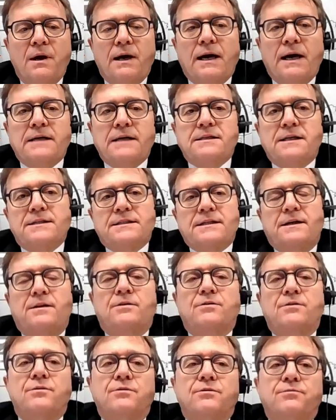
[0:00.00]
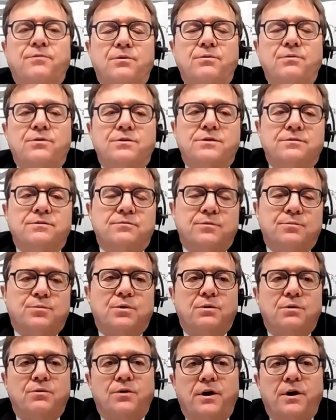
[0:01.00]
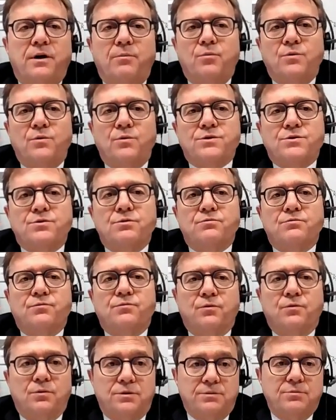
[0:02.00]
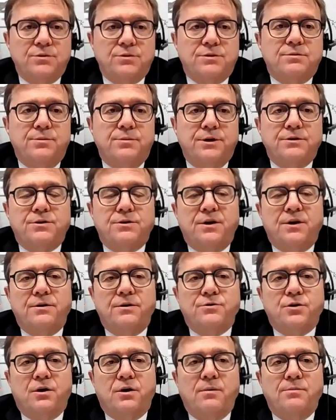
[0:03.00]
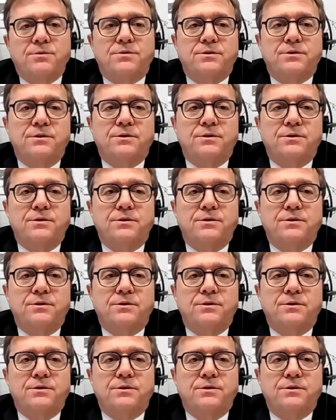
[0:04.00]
As I say, the focus of the program was twofold. It was to maintain jobs